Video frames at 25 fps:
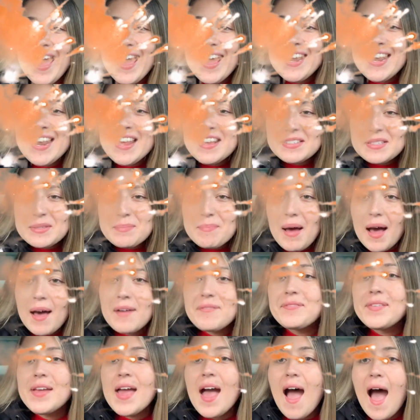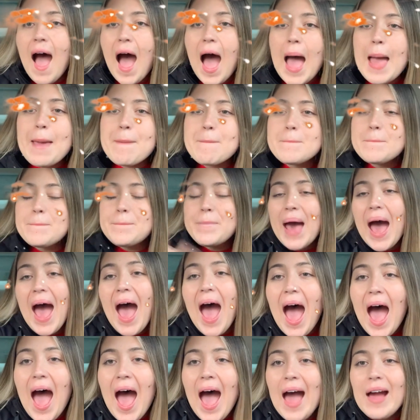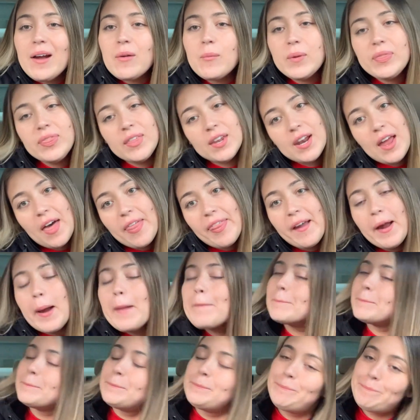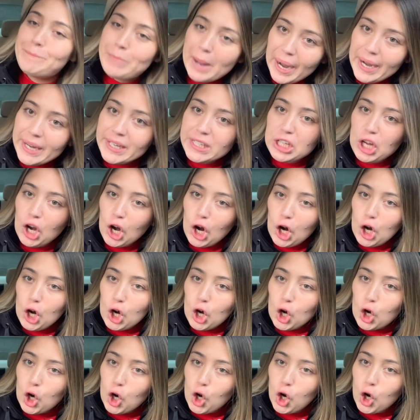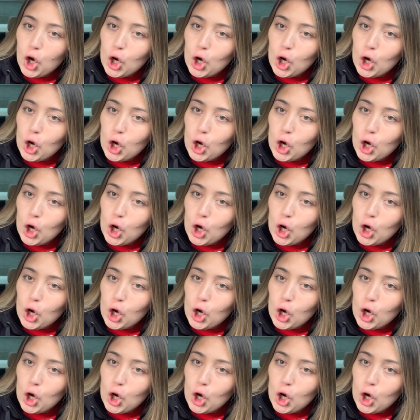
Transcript: Kenneth Mafia? I'm back with another banger.